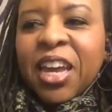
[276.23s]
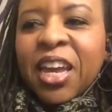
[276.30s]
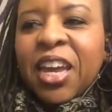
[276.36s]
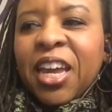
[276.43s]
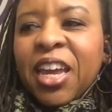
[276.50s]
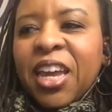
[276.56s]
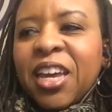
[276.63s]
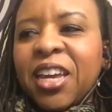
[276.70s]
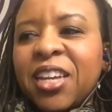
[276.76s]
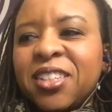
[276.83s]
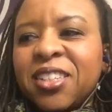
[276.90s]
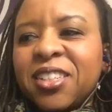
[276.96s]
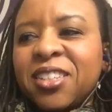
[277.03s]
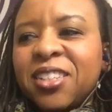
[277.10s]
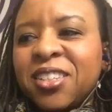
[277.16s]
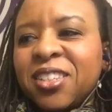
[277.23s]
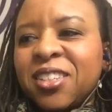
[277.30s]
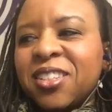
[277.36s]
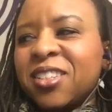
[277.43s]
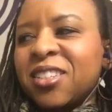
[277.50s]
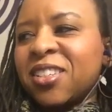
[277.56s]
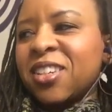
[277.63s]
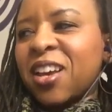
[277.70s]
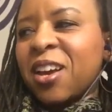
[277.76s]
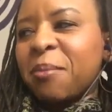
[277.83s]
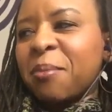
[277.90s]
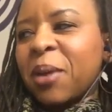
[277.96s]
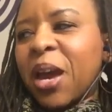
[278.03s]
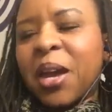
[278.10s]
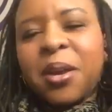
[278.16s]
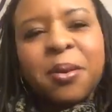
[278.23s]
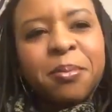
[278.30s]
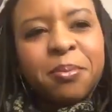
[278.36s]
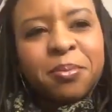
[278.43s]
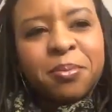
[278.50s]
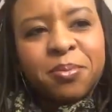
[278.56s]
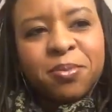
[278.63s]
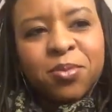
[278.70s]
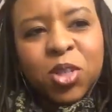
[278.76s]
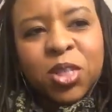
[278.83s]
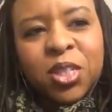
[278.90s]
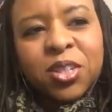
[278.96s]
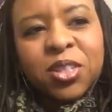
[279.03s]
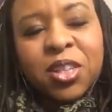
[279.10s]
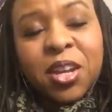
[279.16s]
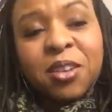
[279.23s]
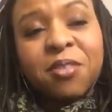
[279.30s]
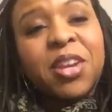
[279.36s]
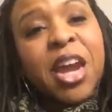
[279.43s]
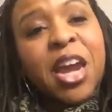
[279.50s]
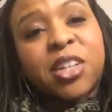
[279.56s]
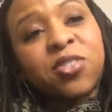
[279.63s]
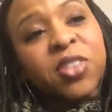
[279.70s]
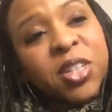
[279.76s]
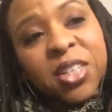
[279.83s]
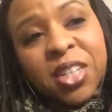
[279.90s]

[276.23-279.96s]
And I am just outside of Nashville,